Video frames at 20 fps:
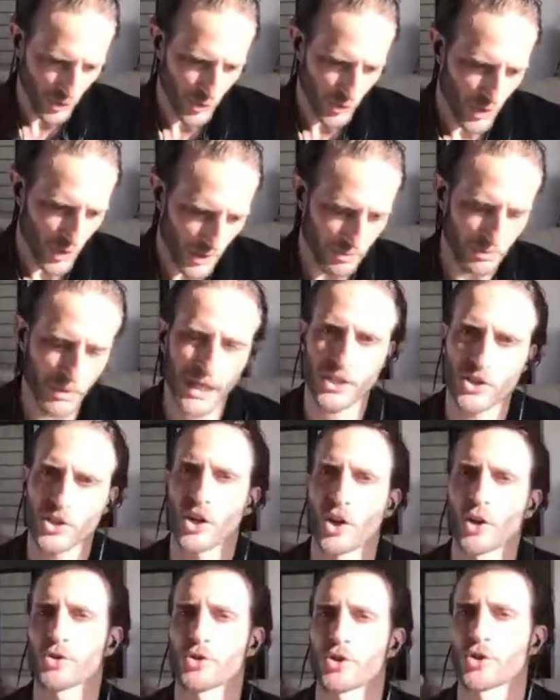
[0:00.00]
through what
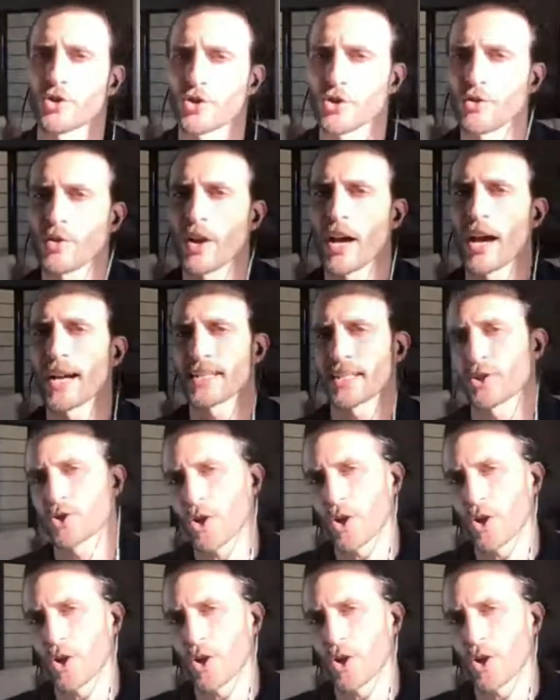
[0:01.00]
Mexico should do as